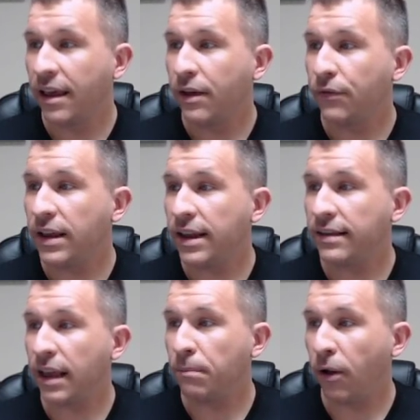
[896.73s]

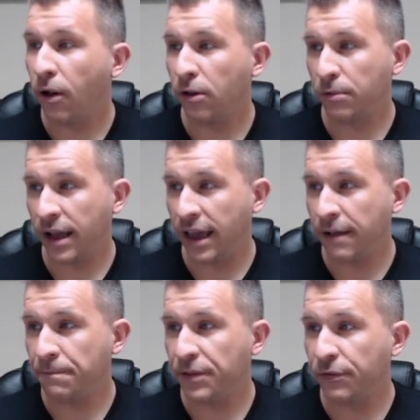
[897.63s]
Felix and Paul
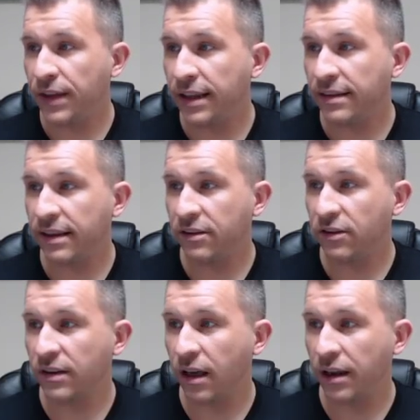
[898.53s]
Ray. Felix has
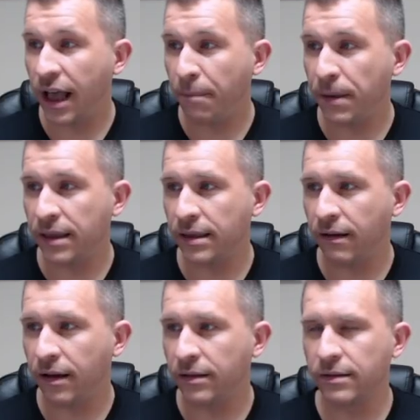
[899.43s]
just gone up in the
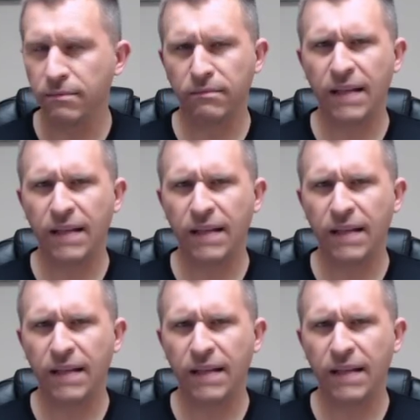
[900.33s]
odds.